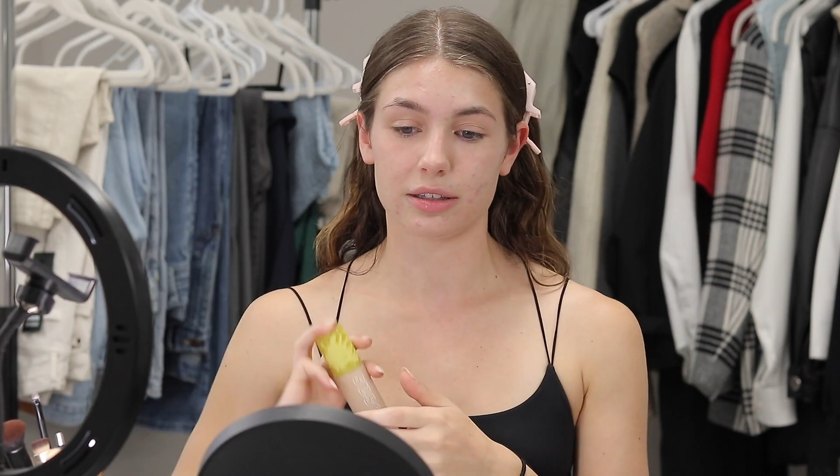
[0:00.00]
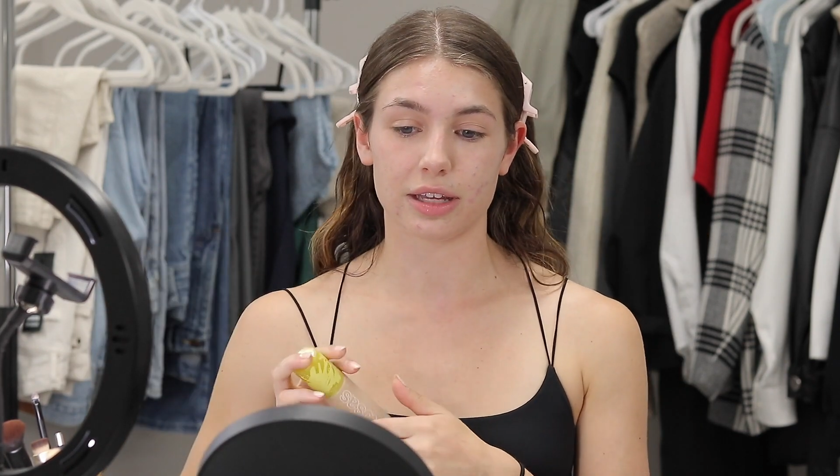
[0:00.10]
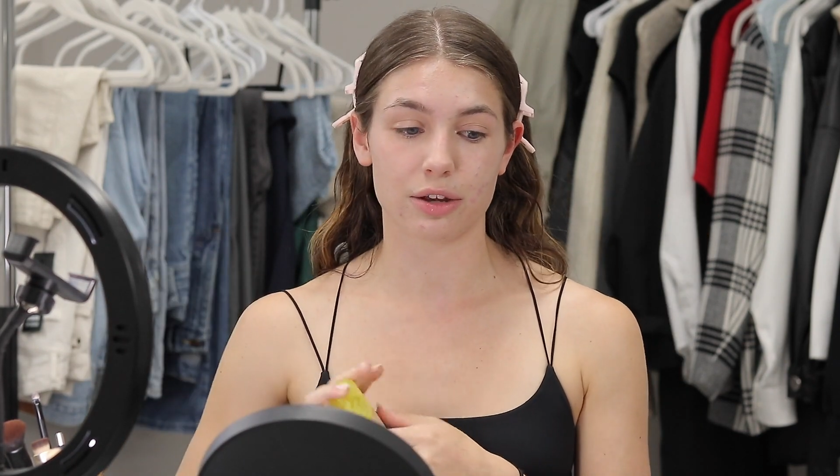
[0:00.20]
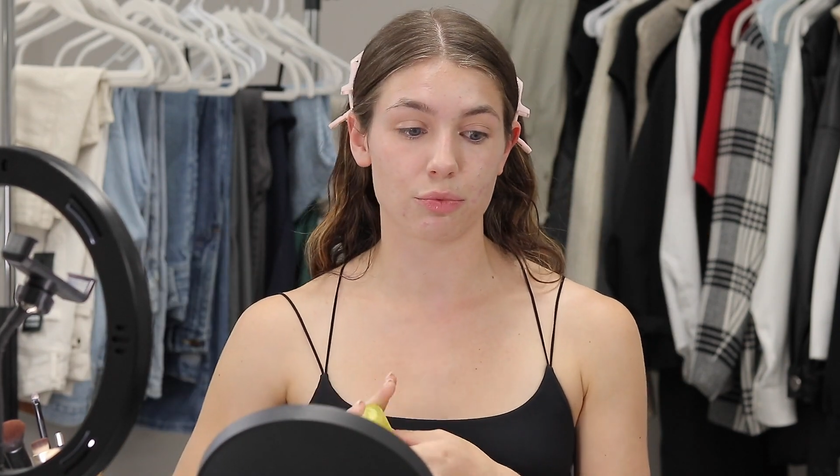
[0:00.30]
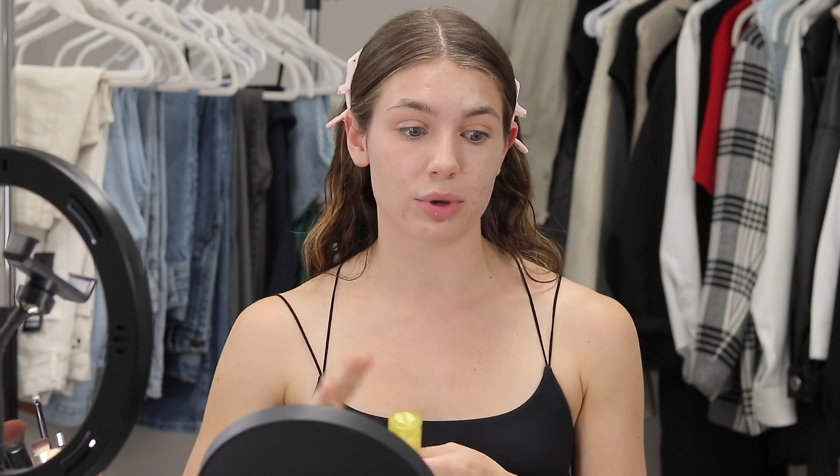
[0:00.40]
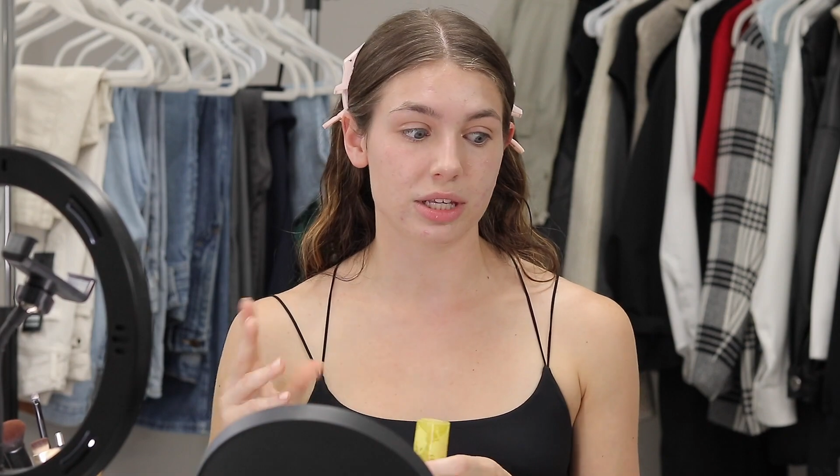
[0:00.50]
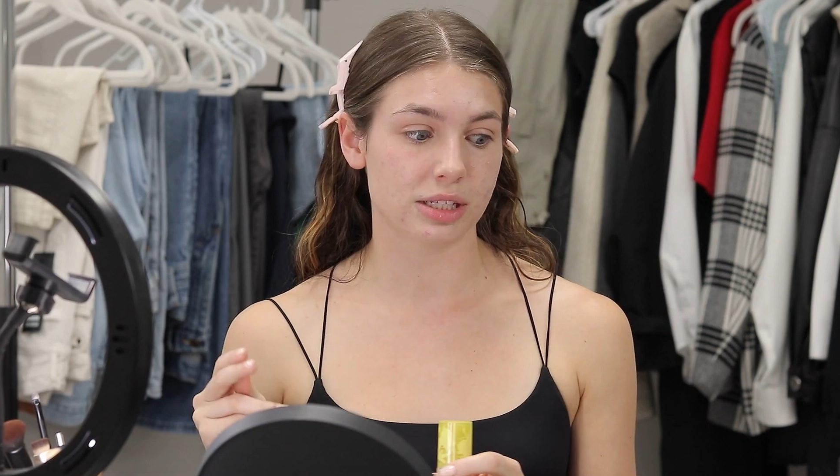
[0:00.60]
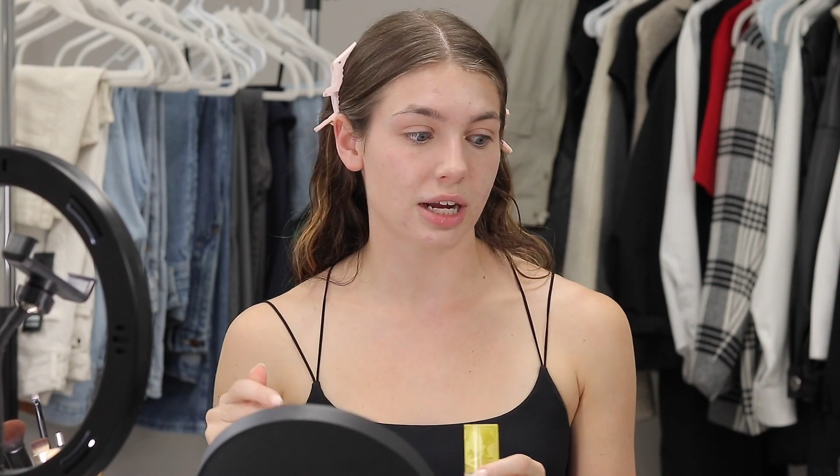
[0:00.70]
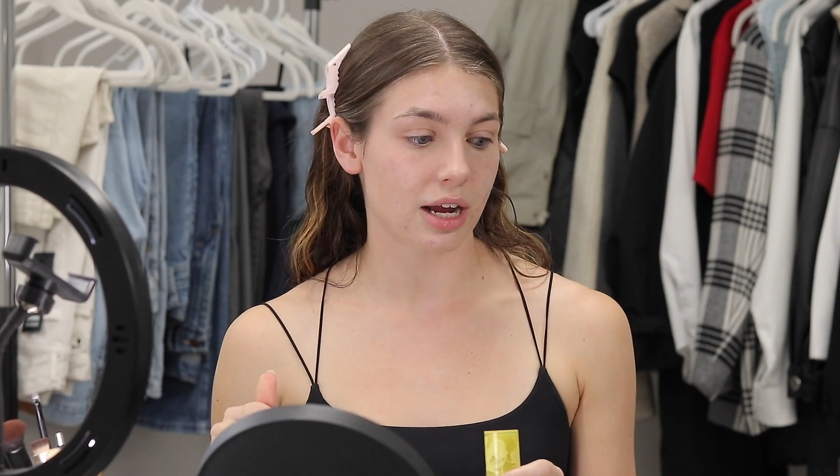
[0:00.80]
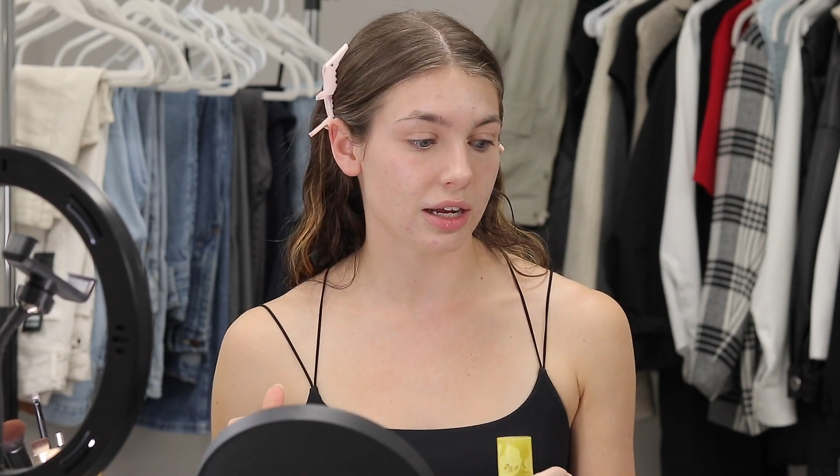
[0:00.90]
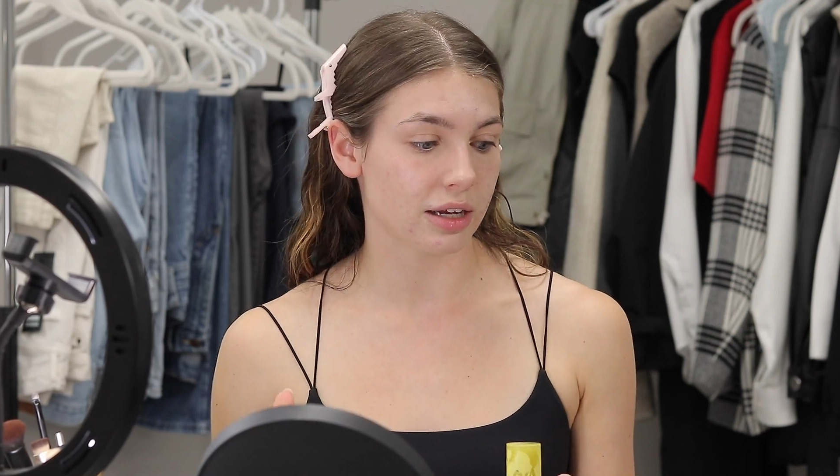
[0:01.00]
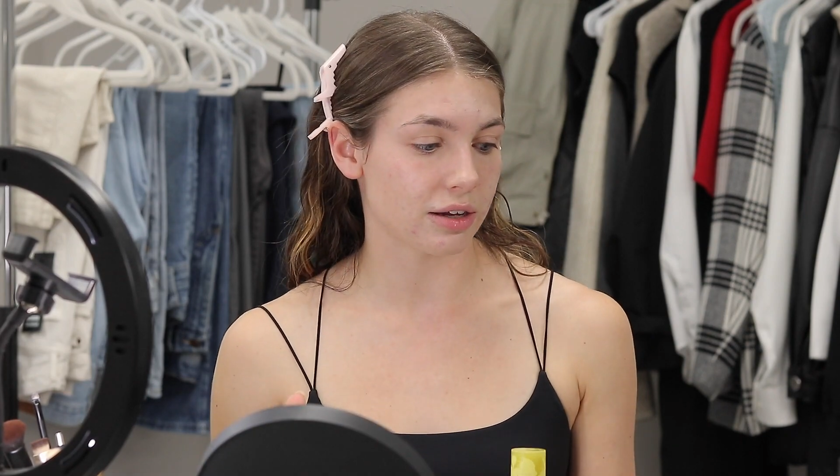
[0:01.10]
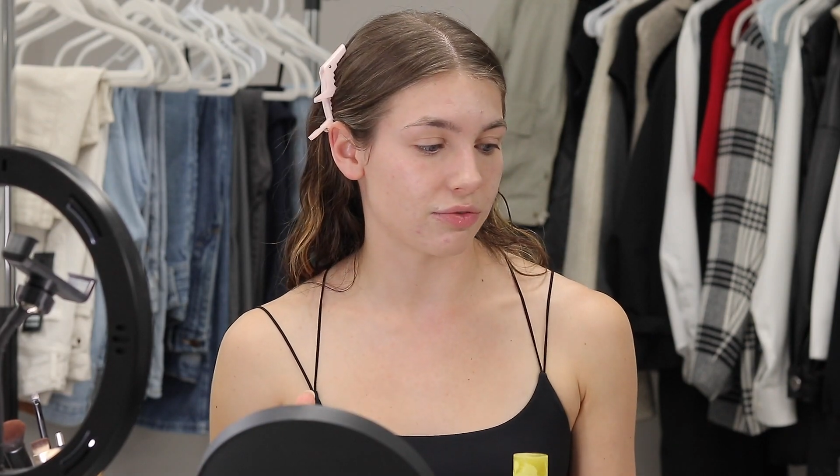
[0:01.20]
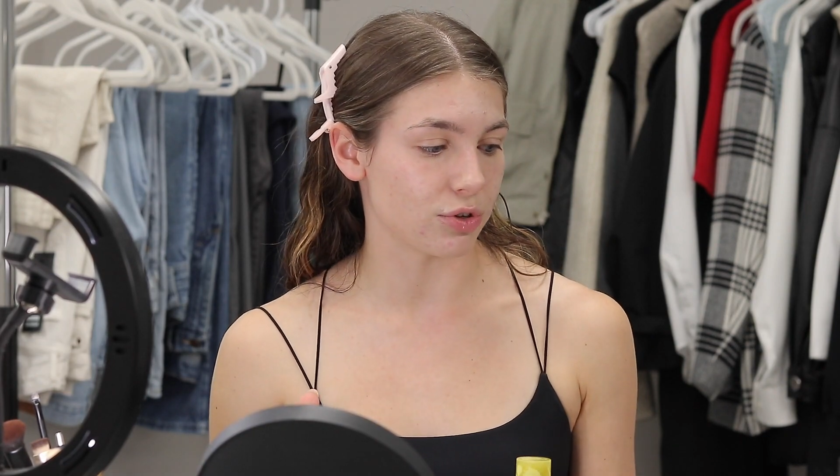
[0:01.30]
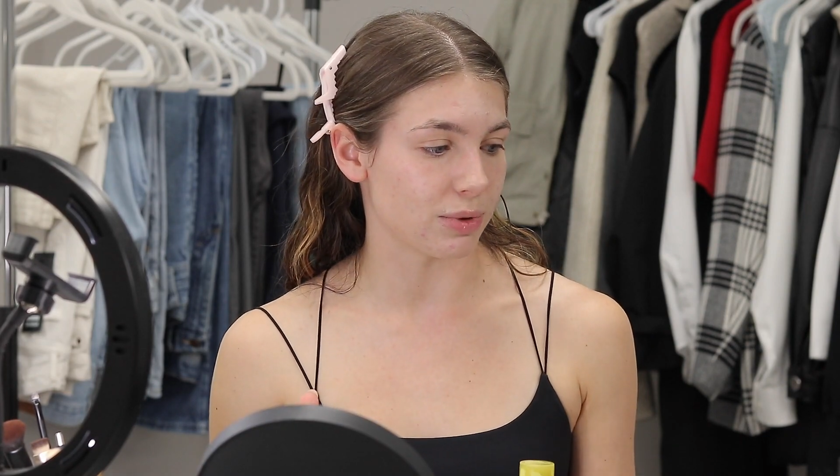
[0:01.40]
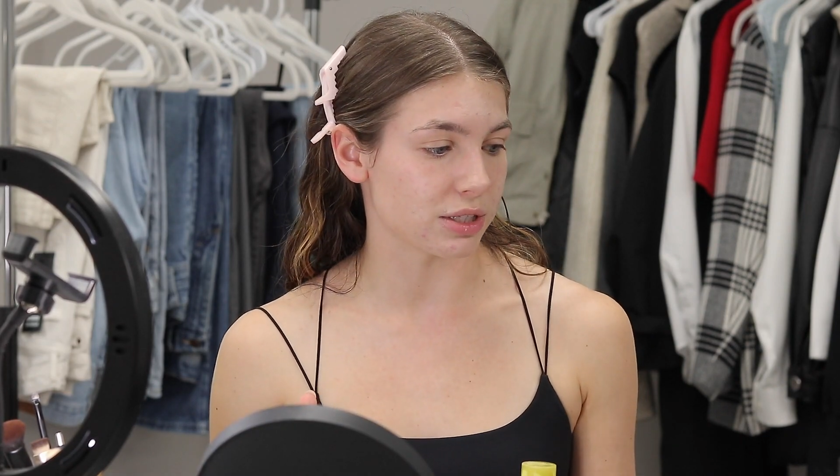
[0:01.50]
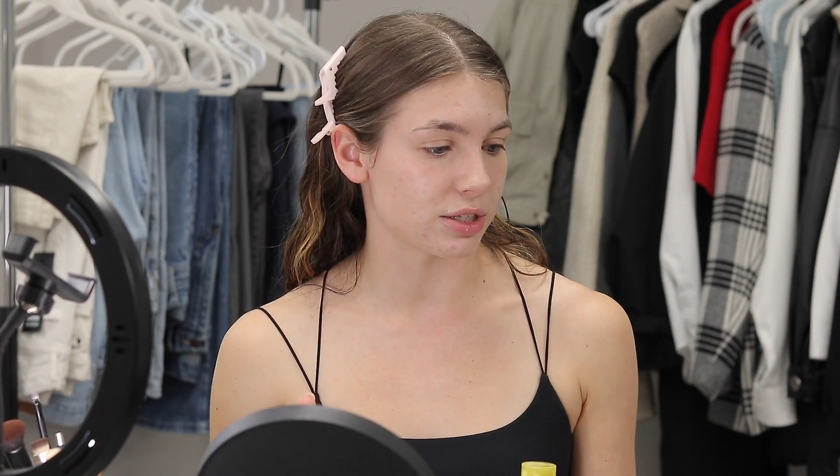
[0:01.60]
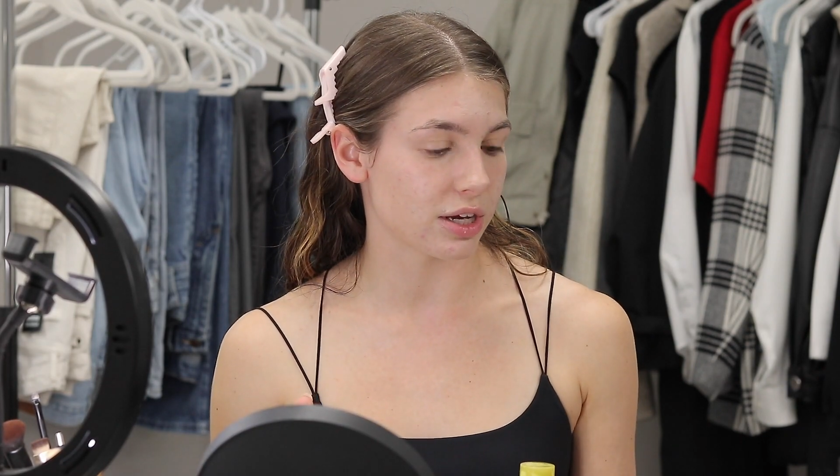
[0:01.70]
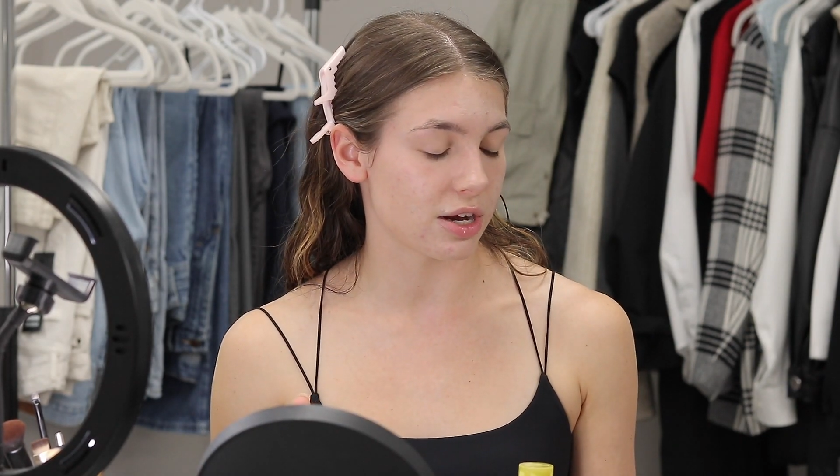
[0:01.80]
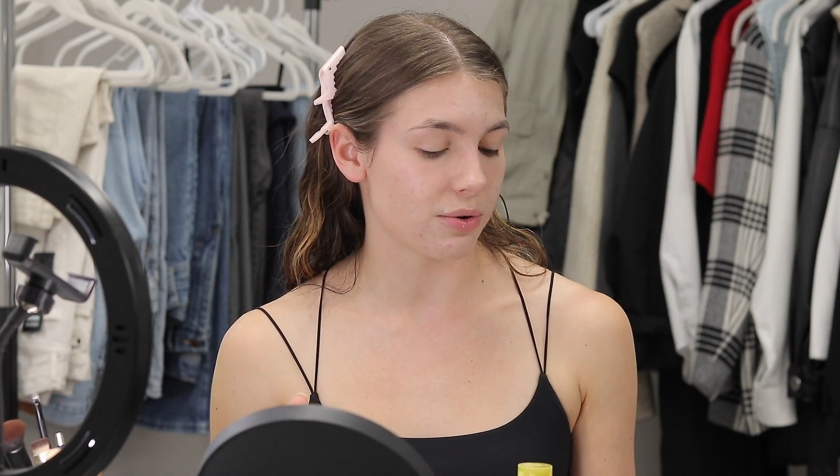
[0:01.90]
restock a few months
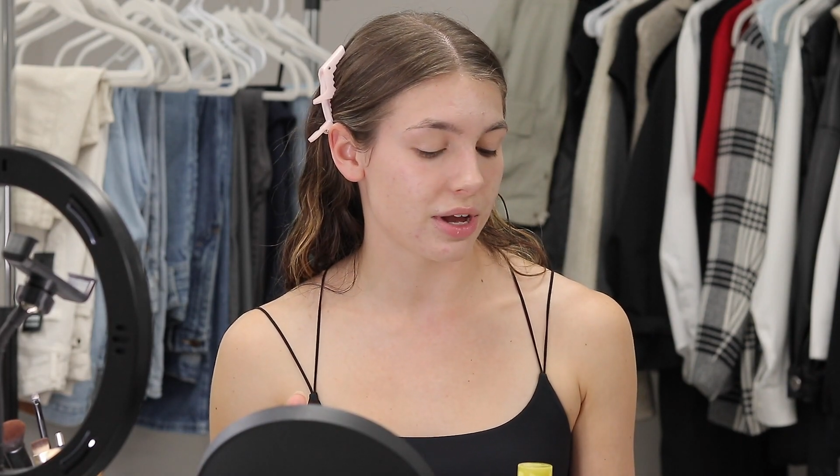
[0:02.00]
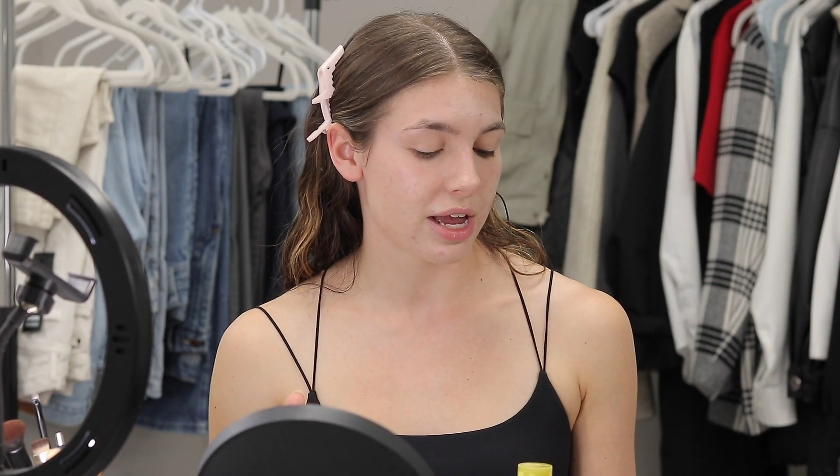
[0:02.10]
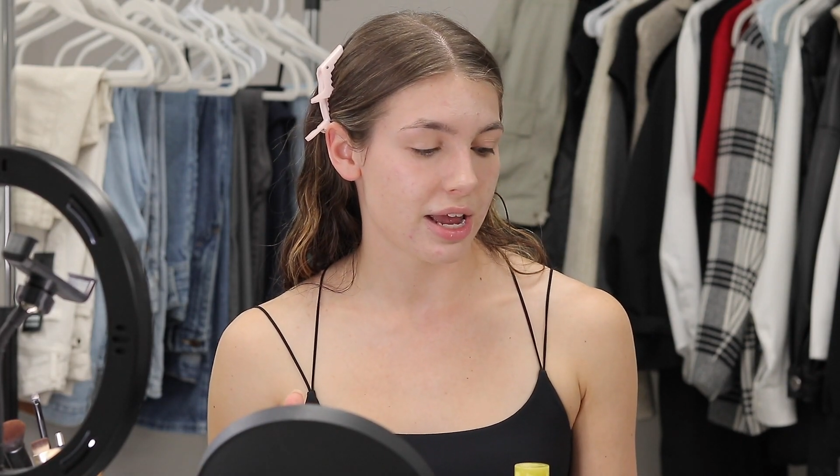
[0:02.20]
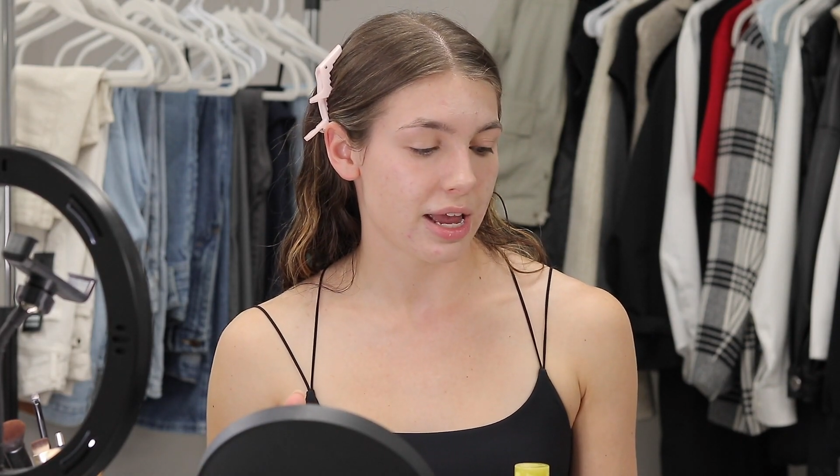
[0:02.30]
ago